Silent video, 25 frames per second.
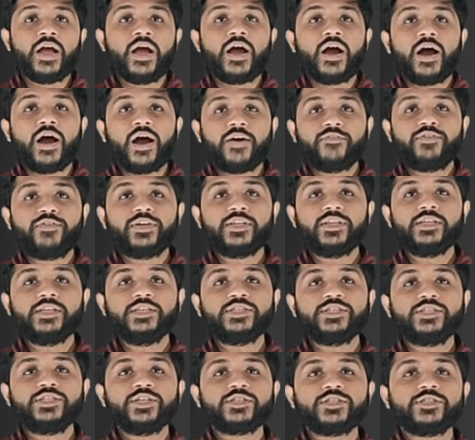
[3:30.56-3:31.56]
After the
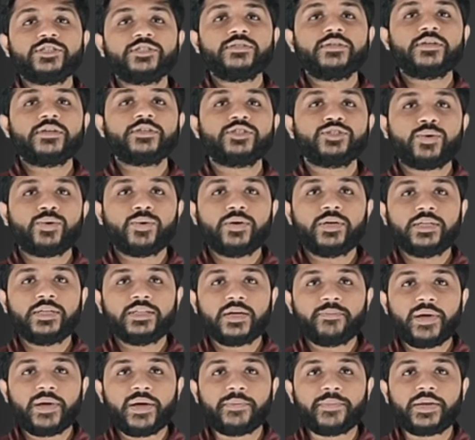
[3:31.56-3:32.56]
instructions are stored in
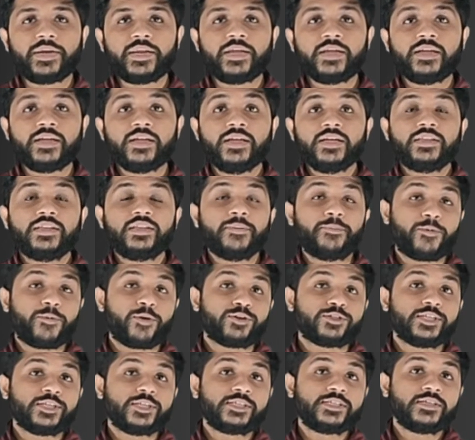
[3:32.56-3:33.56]
the memory, the
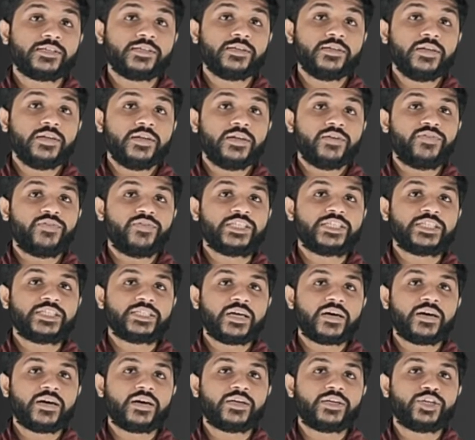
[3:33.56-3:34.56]
processor will
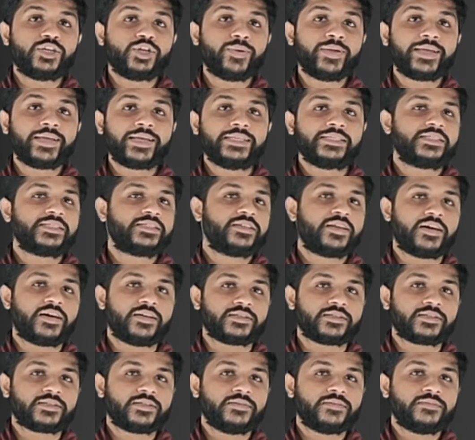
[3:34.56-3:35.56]
start doing its
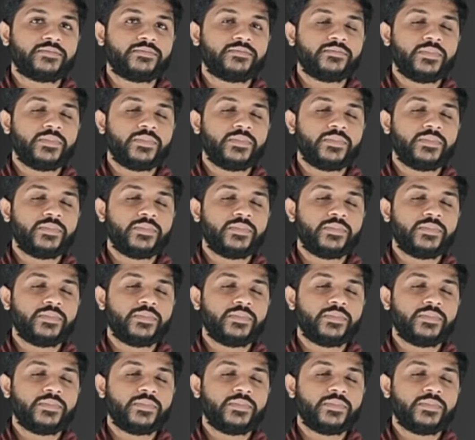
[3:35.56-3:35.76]
task.